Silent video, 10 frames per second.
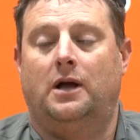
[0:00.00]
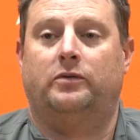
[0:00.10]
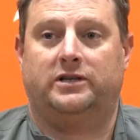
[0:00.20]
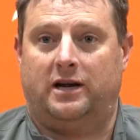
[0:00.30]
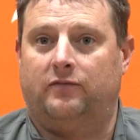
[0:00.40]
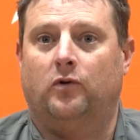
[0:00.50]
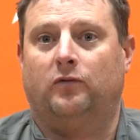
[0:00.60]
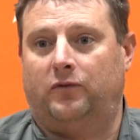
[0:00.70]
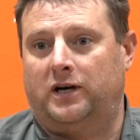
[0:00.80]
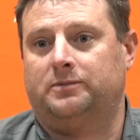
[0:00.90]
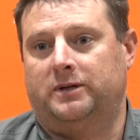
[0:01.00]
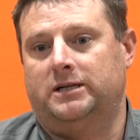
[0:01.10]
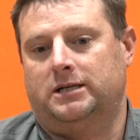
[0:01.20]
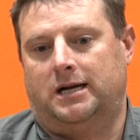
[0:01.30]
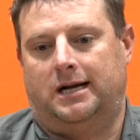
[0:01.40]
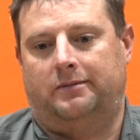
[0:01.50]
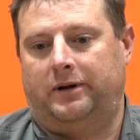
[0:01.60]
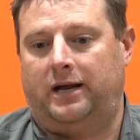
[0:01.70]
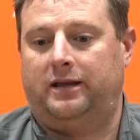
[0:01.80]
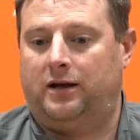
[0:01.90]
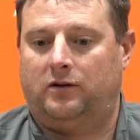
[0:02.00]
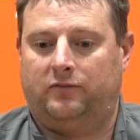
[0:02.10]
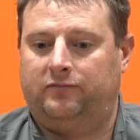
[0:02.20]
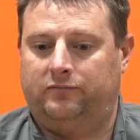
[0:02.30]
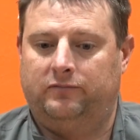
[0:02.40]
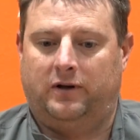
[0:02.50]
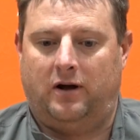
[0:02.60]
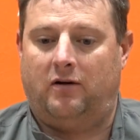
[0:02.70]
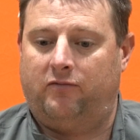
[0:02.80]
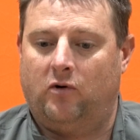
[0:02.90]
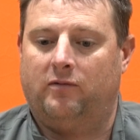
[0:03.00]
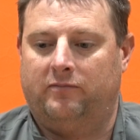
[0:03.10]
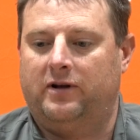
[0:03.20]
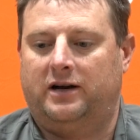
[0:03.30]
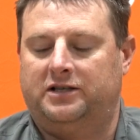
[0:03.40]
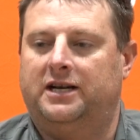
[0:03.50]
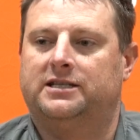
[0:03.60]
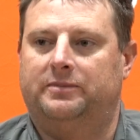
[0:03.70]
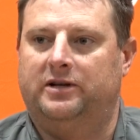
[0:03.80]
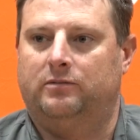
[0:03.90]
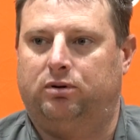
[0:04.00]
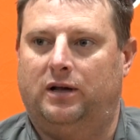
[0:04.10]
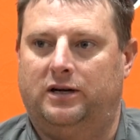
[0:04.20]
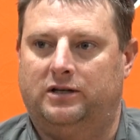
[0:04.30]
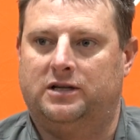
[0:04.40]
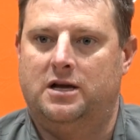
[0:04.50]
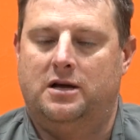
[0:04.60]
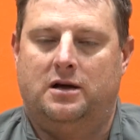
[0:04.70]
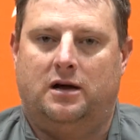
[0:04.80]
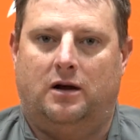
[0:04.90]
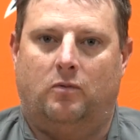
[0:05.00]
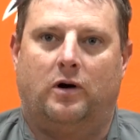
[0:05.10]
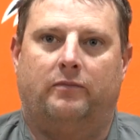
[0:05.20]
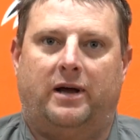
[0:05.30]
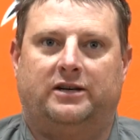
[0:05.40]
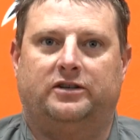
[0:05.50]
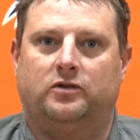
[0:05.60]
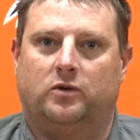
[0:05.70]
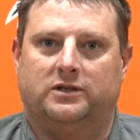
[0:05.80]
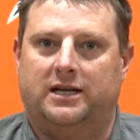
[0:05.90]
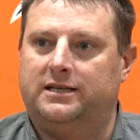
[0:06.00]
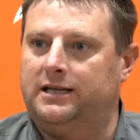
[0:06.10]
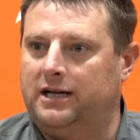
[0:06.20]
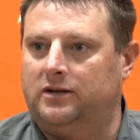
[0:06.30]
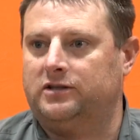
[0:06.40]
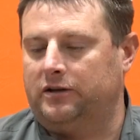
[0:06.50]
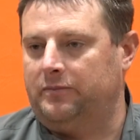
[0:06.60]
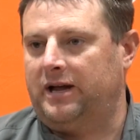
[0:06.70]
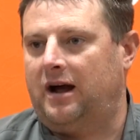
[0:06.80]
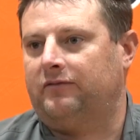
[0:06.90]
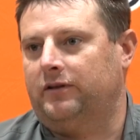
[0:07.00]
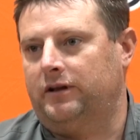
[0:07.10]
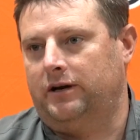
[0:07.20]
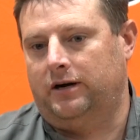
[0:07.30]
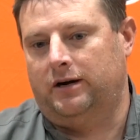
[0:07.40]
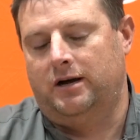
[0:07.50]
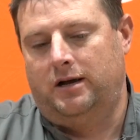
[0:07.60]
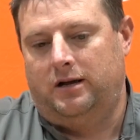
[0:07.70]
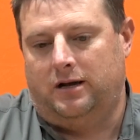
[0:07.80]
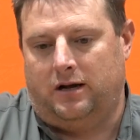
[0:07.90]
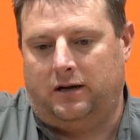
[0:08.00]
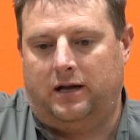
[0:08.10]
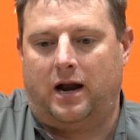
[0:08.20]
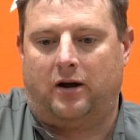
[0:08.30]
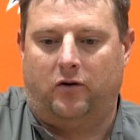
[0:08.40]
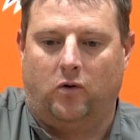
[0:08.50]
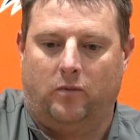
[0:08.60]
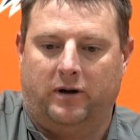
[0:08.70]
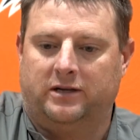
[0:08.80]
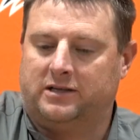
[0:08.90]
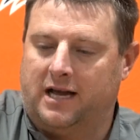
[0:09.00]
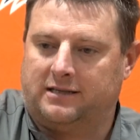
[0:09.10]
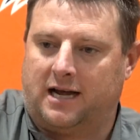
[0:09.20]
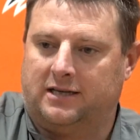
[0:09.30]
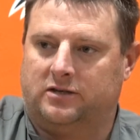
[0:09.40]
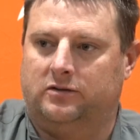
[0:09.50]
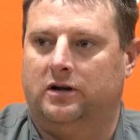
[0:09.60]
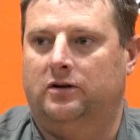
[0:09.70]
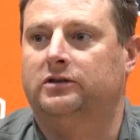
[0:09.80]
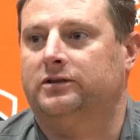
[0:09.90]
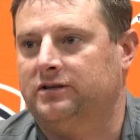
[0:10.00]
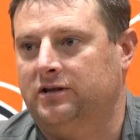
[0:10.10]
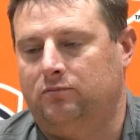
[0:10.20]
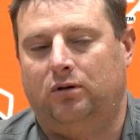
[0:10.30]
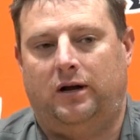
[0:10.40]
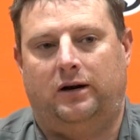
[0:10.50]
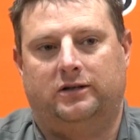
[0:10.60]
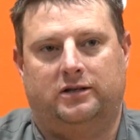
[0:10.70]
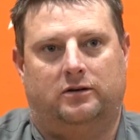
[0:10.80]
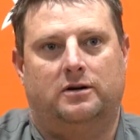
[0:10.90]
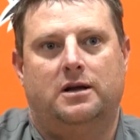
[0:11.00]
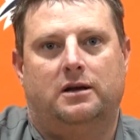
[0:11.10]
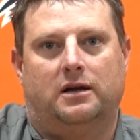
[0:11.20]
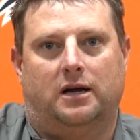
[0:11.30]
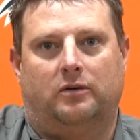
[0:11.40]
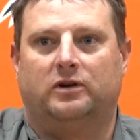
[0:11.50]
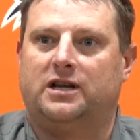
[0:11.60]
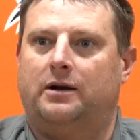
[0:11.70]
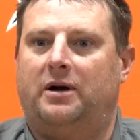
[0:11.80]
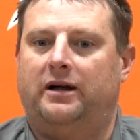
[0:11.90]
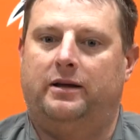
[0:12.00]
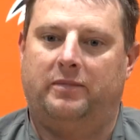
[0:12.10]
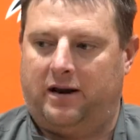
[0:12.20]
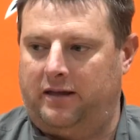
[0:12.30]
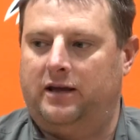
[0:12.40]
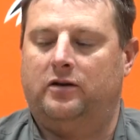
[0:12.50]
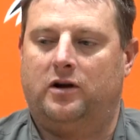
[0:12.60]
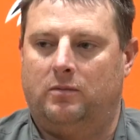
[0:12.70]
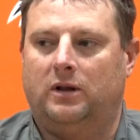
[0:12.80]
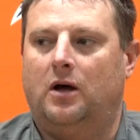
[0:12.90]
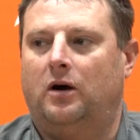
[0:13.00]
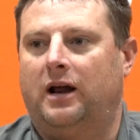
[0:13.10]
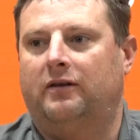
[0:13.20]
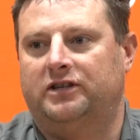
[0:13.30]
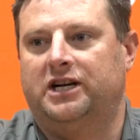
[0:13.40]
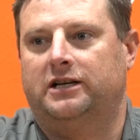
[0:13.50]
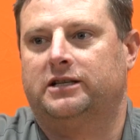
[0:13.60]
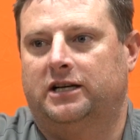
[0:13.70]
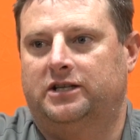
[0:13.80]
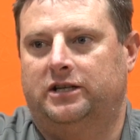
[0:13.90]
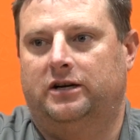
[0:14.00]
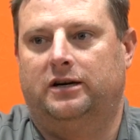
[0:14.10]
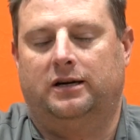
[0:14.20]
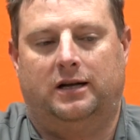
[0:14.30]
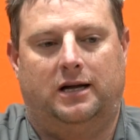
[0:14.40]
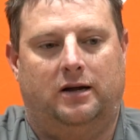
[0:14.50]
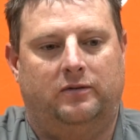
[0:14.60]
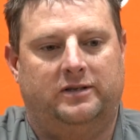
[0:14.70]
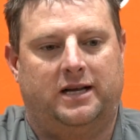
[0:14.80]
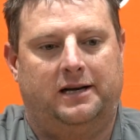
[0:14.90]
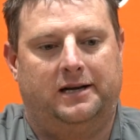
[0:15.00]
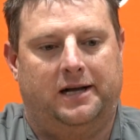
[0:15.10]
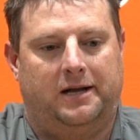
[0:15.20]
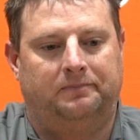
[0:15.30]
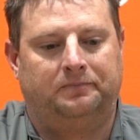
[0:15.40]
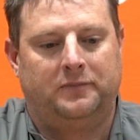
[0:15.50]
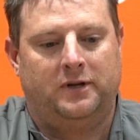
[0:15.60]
Yeah, we signed 4 freshmen, and I think all 4 of them got a chance to be good players. One of them actually tore his ACL, so he'll be out for the year. Kid out of Norman, his dad's a high school coach, is a good player, so we're excited about him. But I think he'll come along and have a chance next year. We signed a